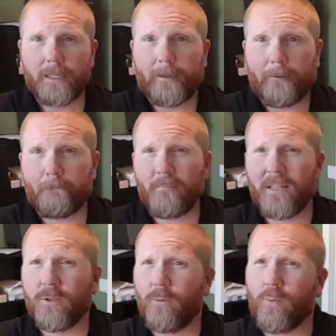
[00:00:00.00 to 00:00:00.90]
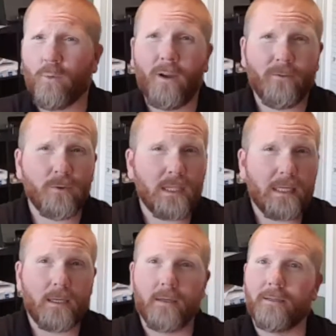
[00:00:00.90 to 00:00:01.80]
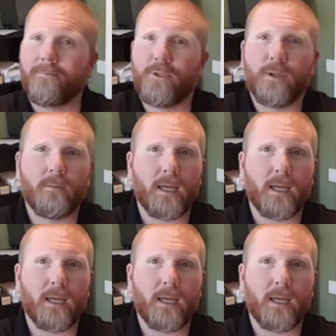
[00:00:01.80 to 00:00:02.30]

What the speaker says: And so roughly, you can